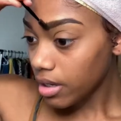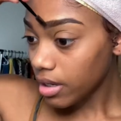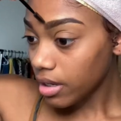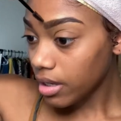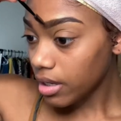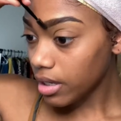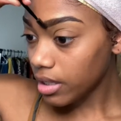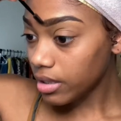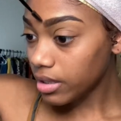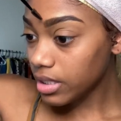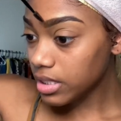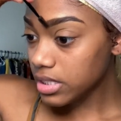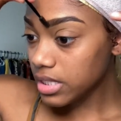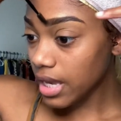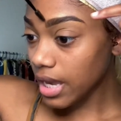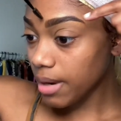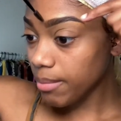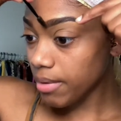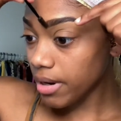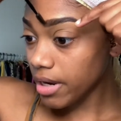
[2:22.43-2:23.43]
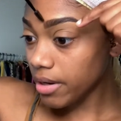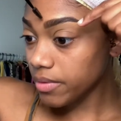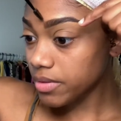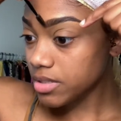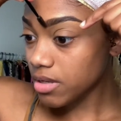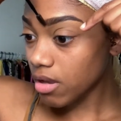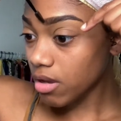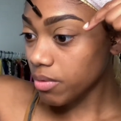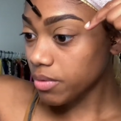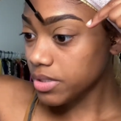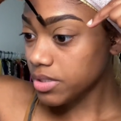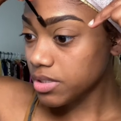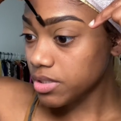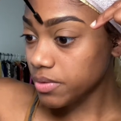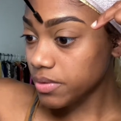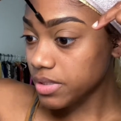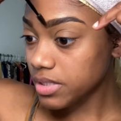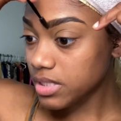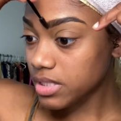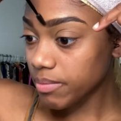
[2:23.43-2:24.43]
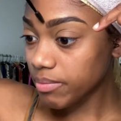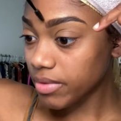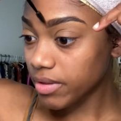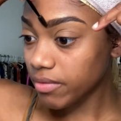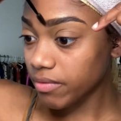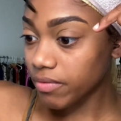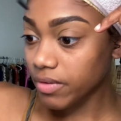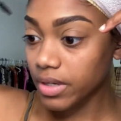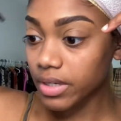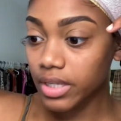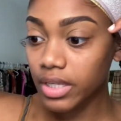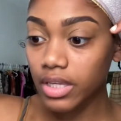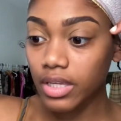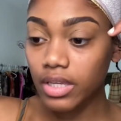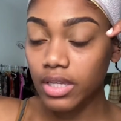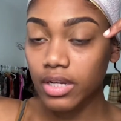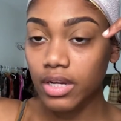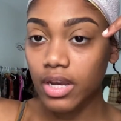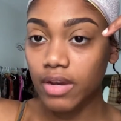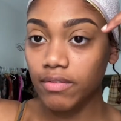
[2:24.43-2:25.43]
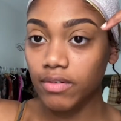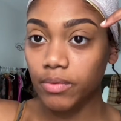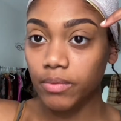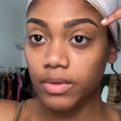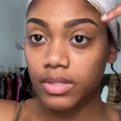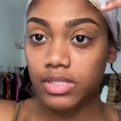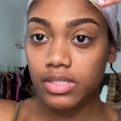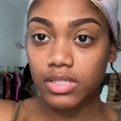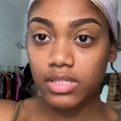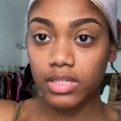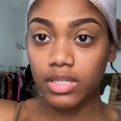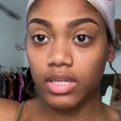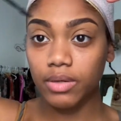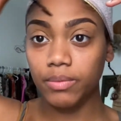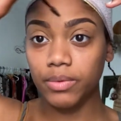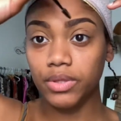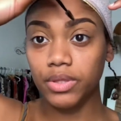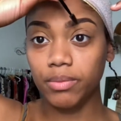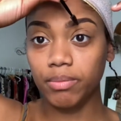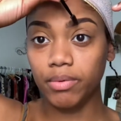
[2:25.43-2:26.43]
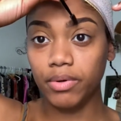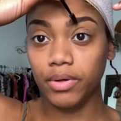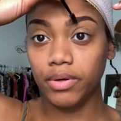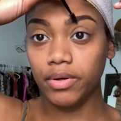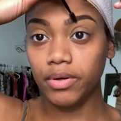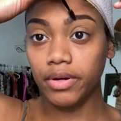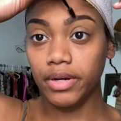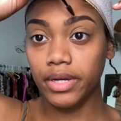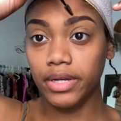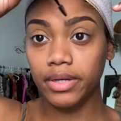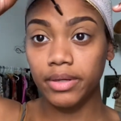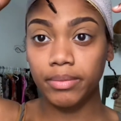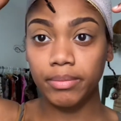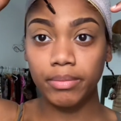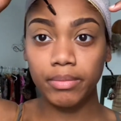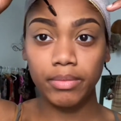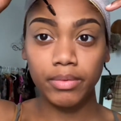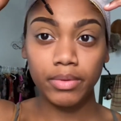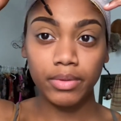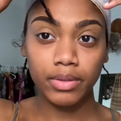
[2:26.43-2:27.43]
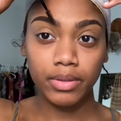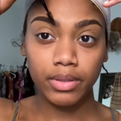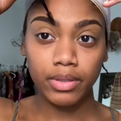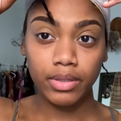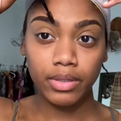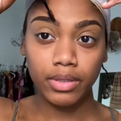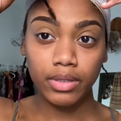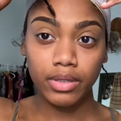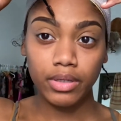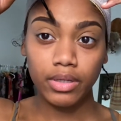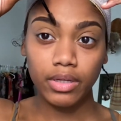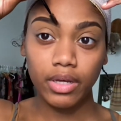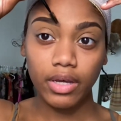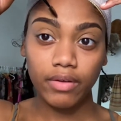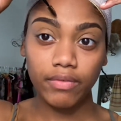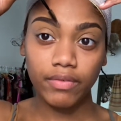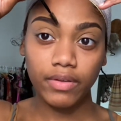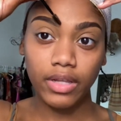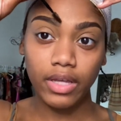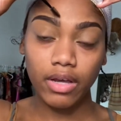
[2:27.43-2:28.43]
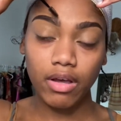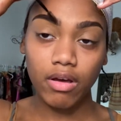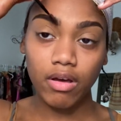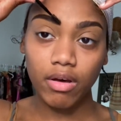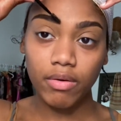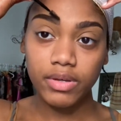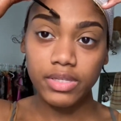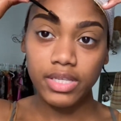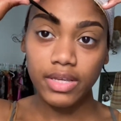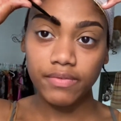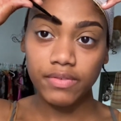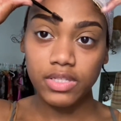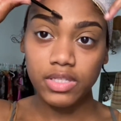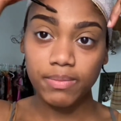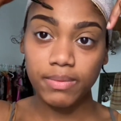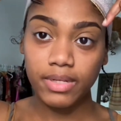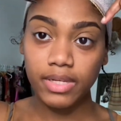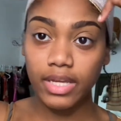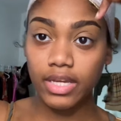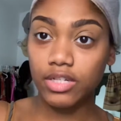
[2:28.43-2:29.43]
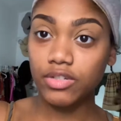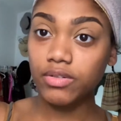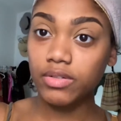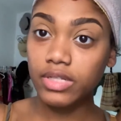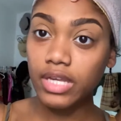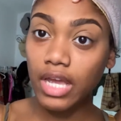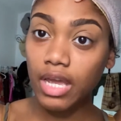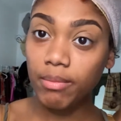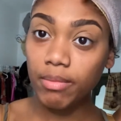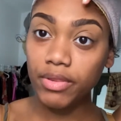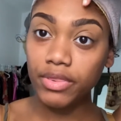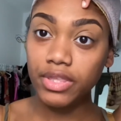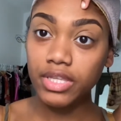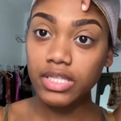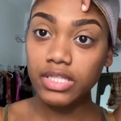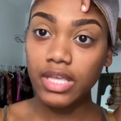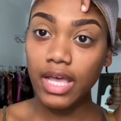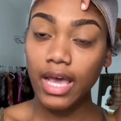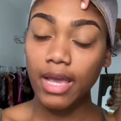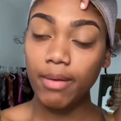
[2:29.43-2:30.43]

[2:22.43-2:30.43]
And this eyebrow is always doing something funky. It never wants to get with the program. I feel like I always have to spend extra time on this eye,